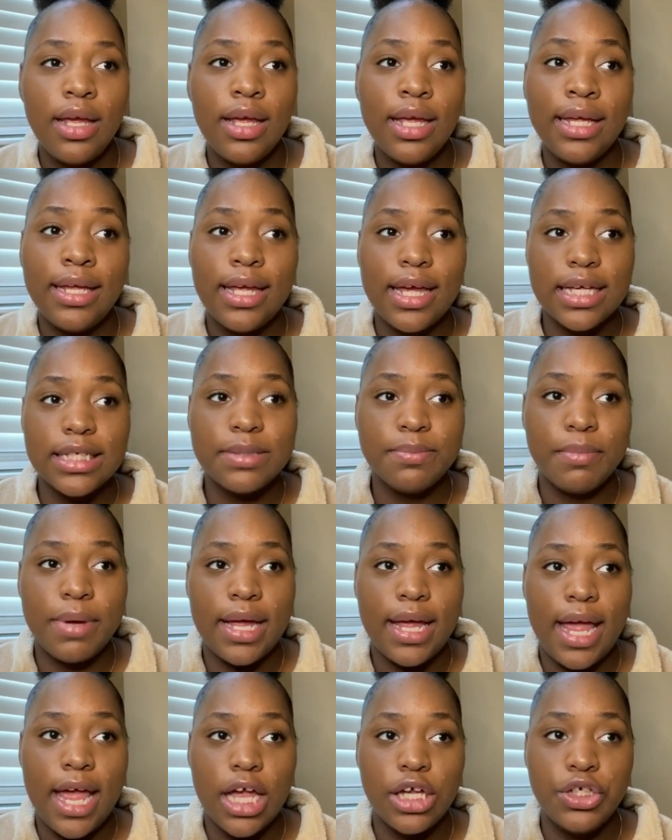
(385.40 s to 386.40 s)
guests
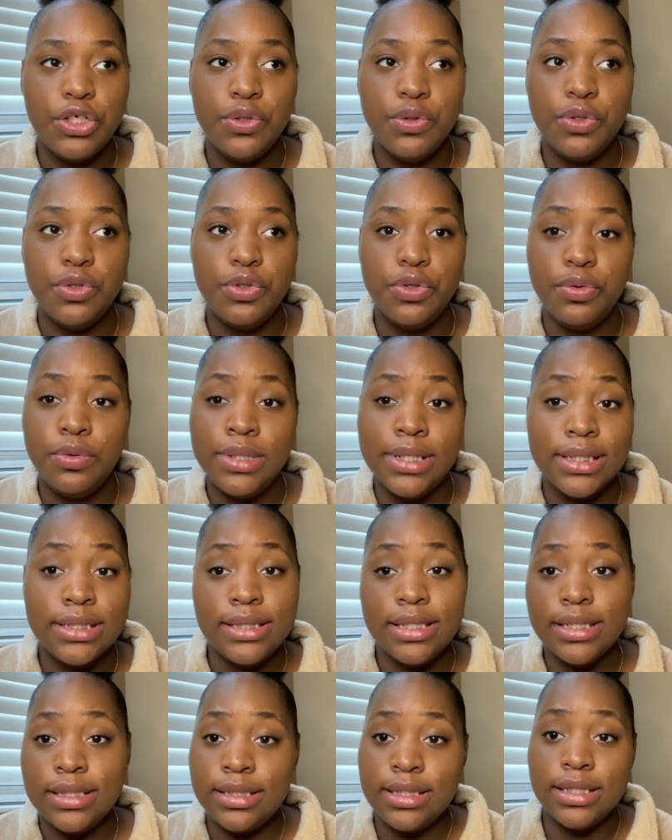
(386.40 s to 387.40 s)
might ask you to do this,
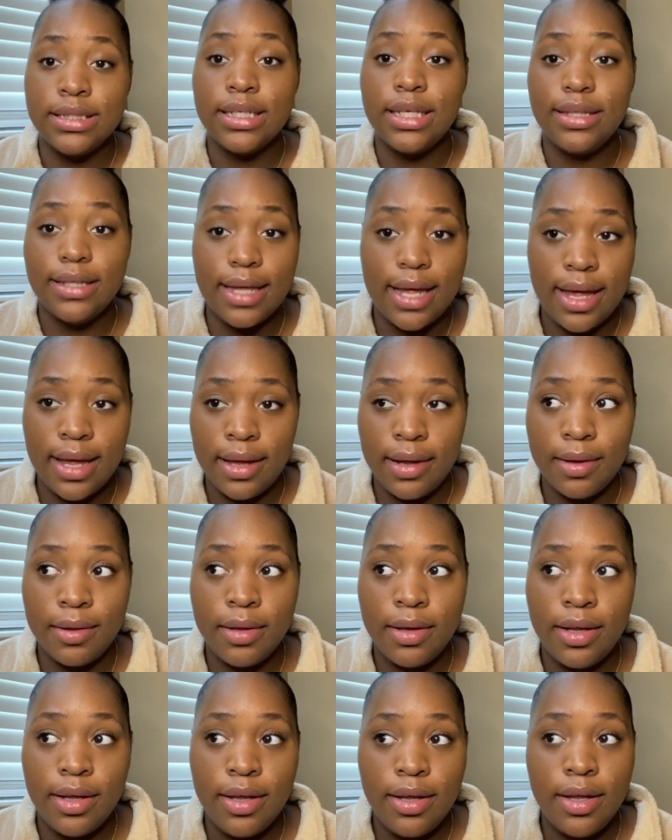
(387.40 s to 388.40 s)
and that,
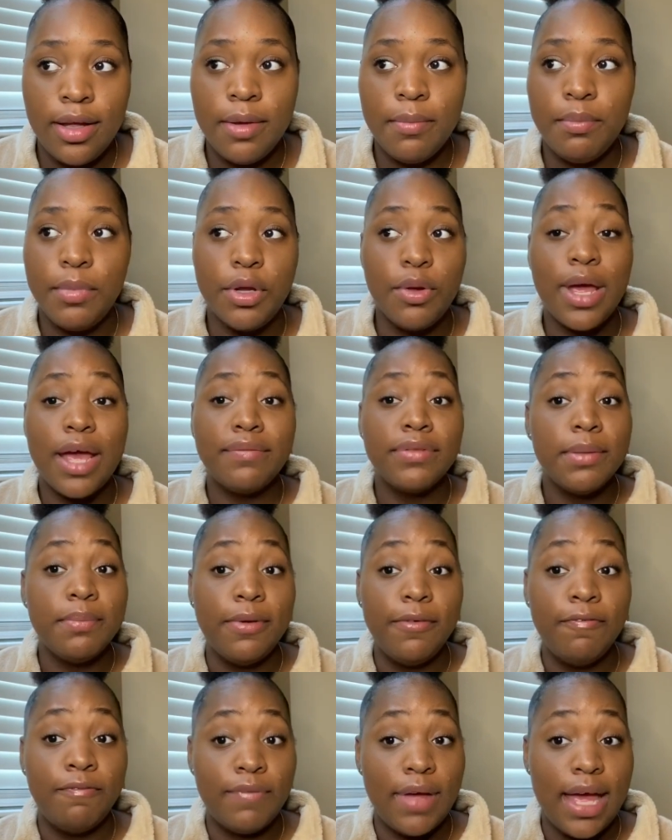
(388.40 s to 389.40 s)
but you have to
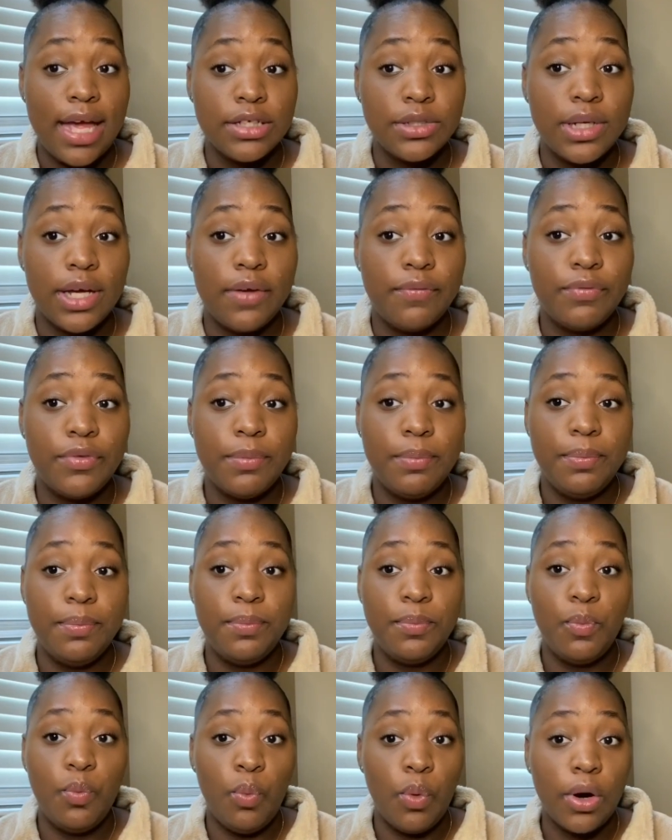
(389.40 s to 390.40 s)
be fast. You have to
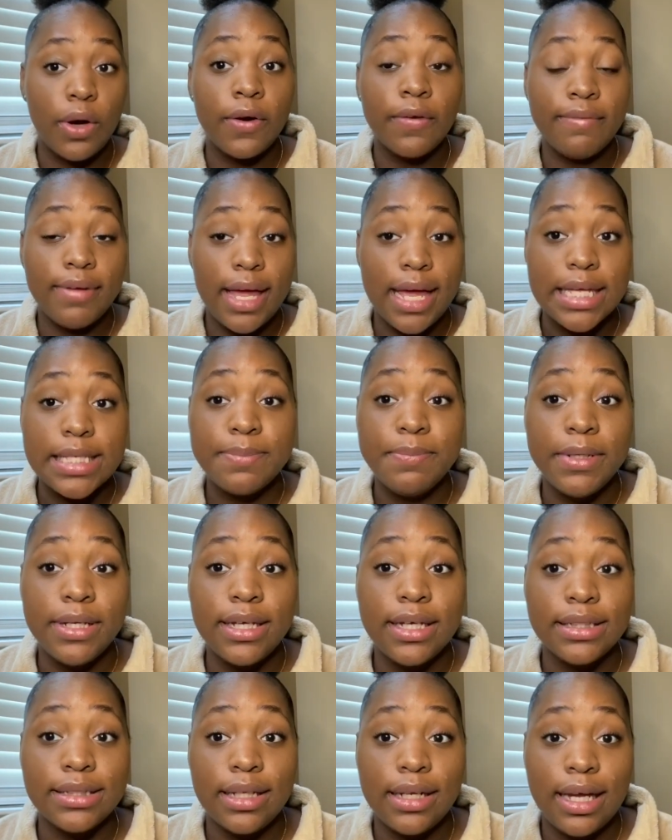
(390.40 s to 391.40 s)
work fast,
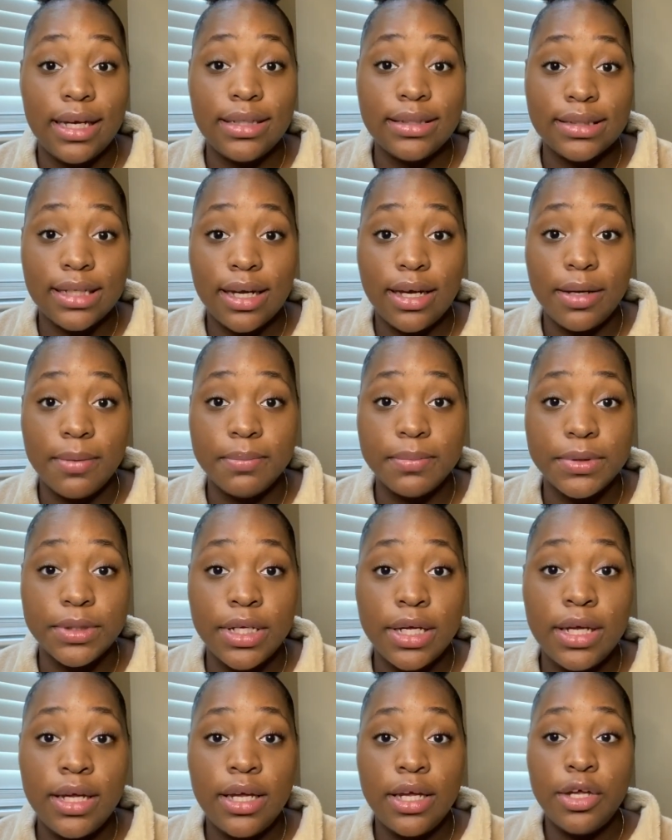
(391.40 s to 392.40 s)
because a lot of times
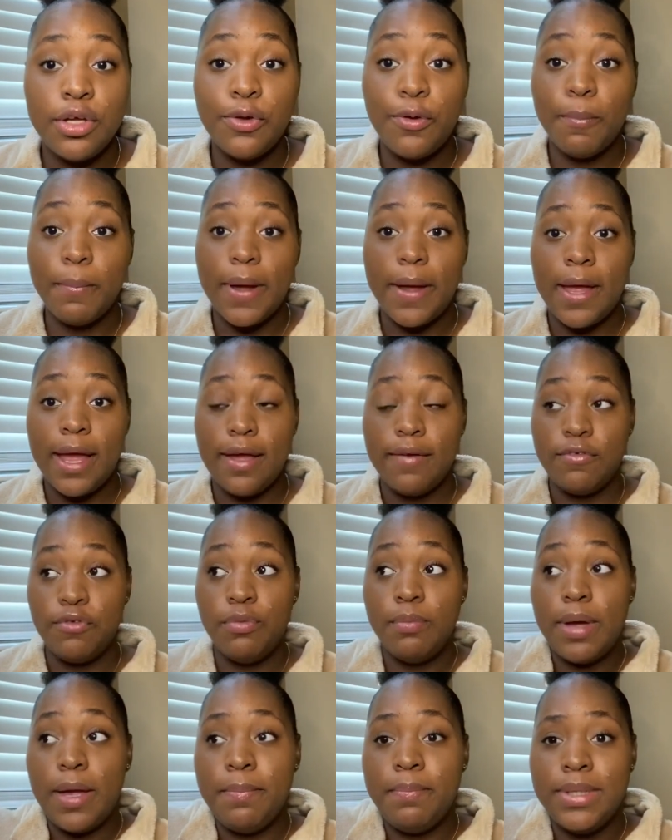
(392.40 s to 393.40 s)
you
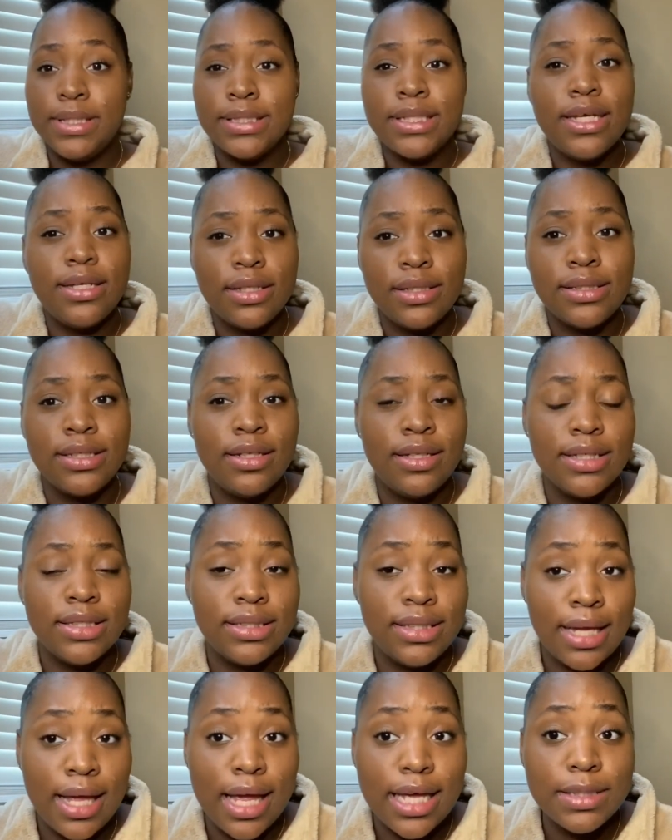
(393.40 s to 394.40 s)
might be tending to this
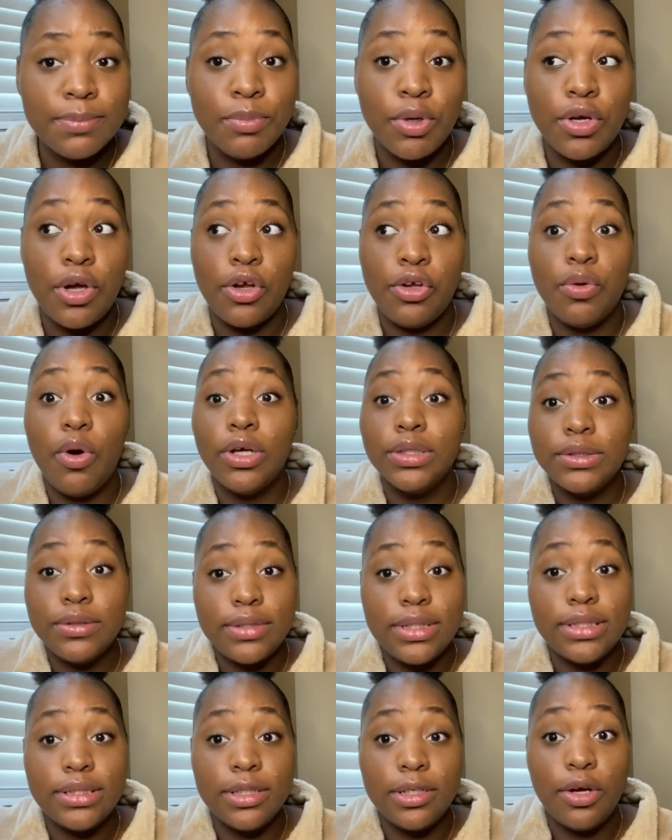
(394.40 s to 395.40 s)
guest, but you also
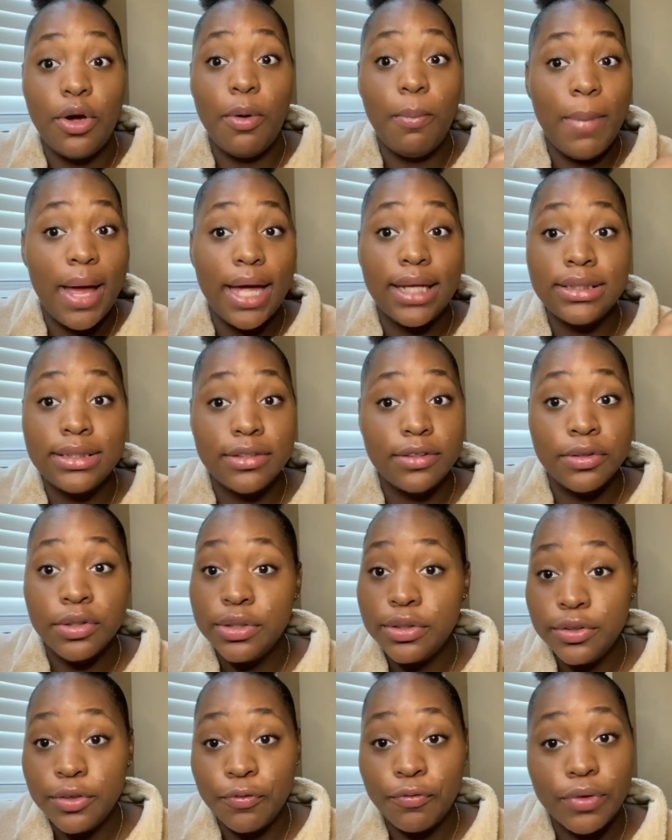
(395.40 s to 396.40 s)
need to go back to
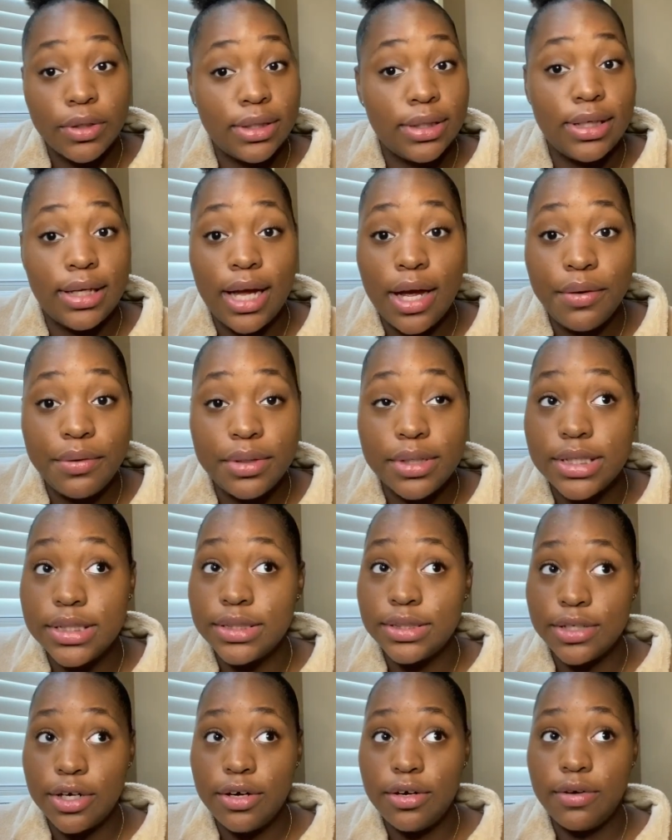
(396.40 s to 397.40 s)
the front of the counter and
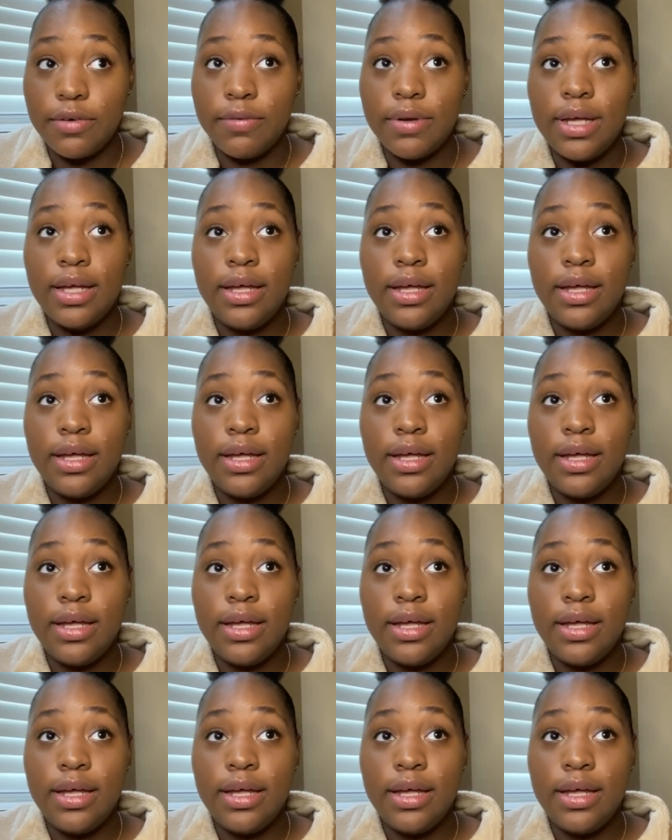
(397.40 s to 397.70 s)
serve,